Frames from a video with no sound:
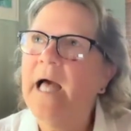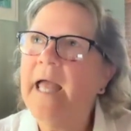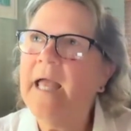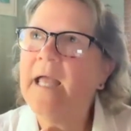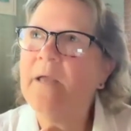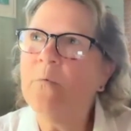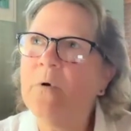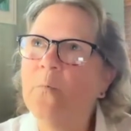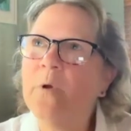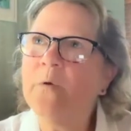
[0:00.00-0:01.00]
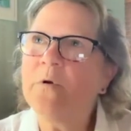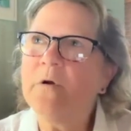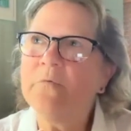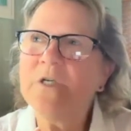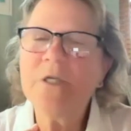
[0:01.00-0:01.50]
a, we were
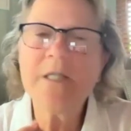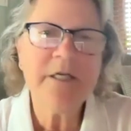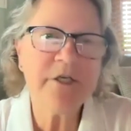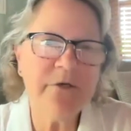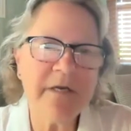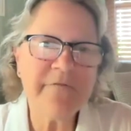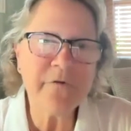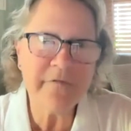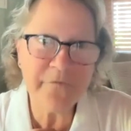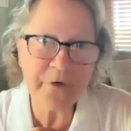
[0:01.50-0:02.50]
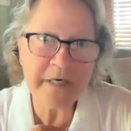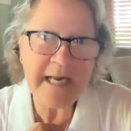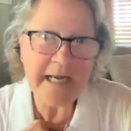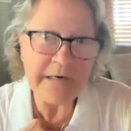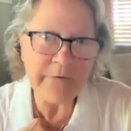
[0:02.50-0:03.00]
originally shooting for a
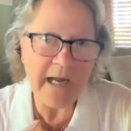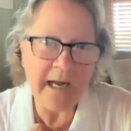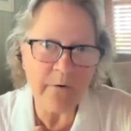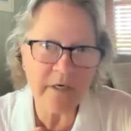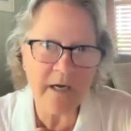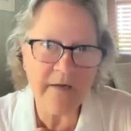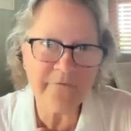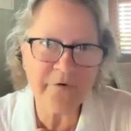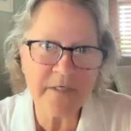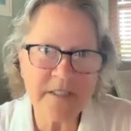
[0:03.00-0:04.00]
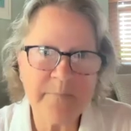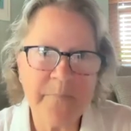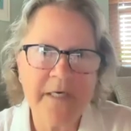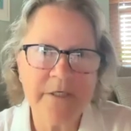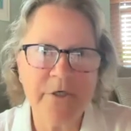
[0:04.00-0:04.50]
48 hour conference,
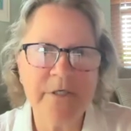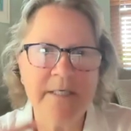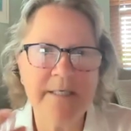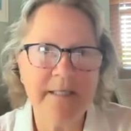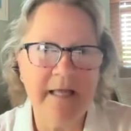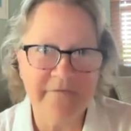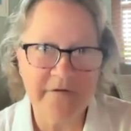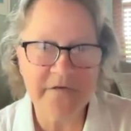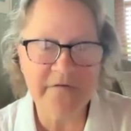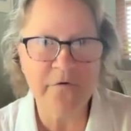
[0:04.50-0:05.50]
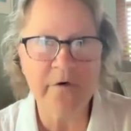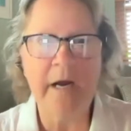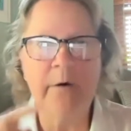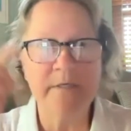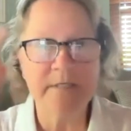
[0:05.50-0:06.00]
but it turned into like 54
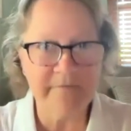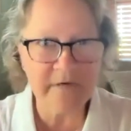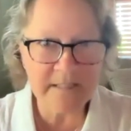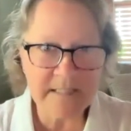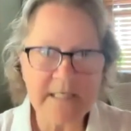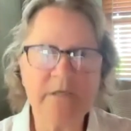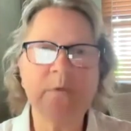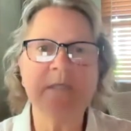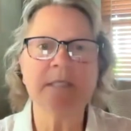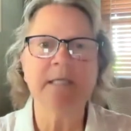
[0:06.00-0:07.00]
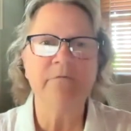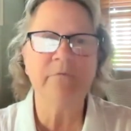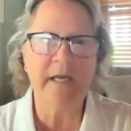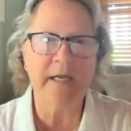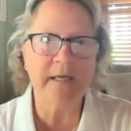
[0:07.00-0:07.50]
hours of continuously
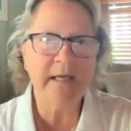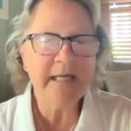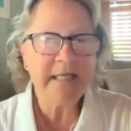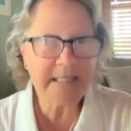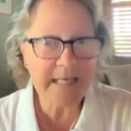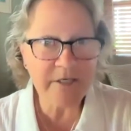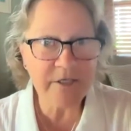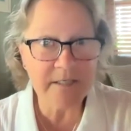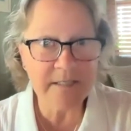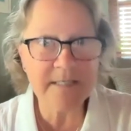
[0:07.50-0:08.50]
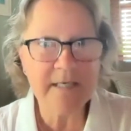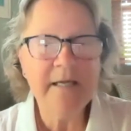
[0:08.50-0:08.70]
running sessions,